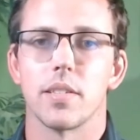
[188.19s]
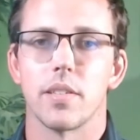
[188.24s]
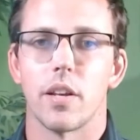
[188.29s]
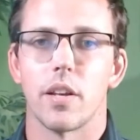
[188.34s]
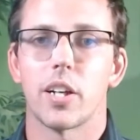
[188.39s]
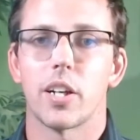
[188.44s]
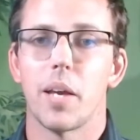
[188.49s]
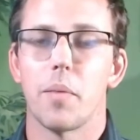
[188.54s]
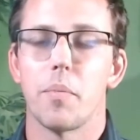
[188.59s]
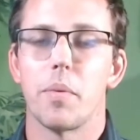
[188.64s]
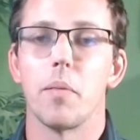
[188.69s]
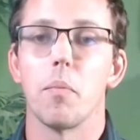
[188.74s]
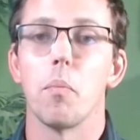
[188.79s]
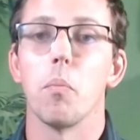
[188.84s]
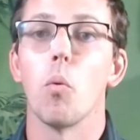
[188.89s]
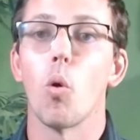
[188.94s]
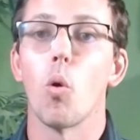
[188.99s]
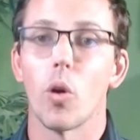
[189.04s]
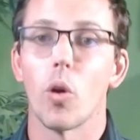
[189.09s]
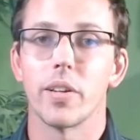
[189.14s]
there can be
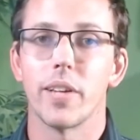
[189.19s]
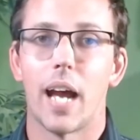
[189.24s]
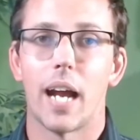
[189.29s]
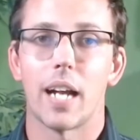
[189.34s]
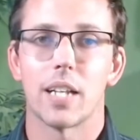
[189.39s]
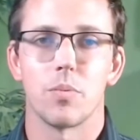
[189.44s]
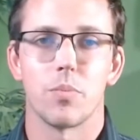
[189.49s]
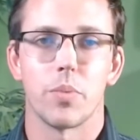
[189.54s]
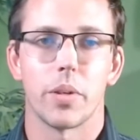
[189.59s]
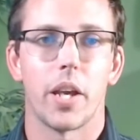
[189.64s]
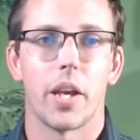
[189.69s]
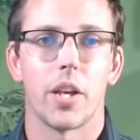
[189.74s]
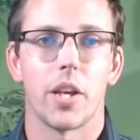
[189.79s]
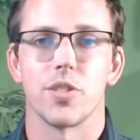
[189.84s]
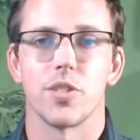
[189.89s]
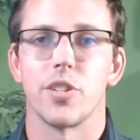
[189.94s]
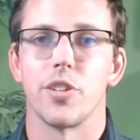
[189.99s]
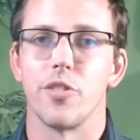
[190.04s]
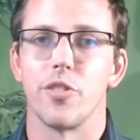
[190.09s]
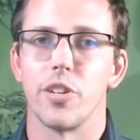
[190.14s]
more tax implications
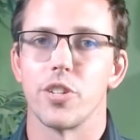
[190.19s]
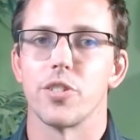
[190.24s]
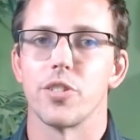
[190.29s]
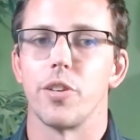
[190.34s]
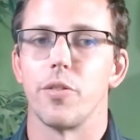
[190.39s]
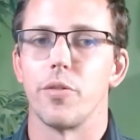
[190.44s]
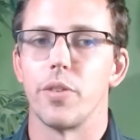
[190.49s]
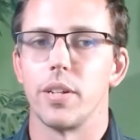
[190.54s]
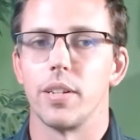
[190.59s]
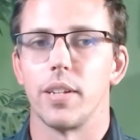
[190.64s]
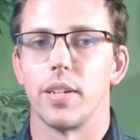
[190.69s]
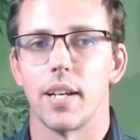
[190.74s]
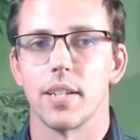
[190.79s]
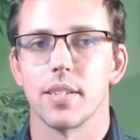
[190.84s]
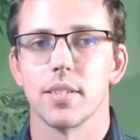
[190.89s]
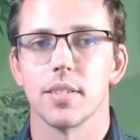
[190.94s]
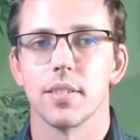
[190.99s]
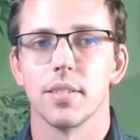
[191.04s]
than you initially realize.